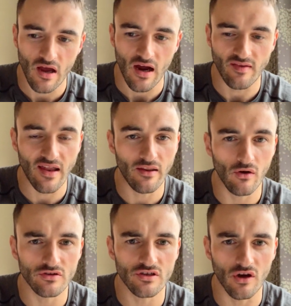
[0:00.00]
And then they
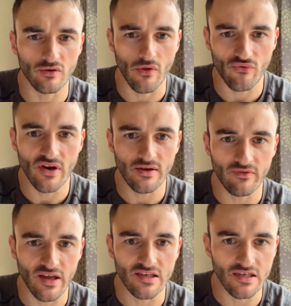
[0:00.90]
also sold the 3 different
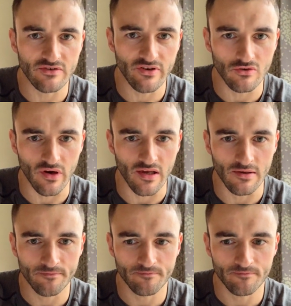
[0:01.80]
things individually.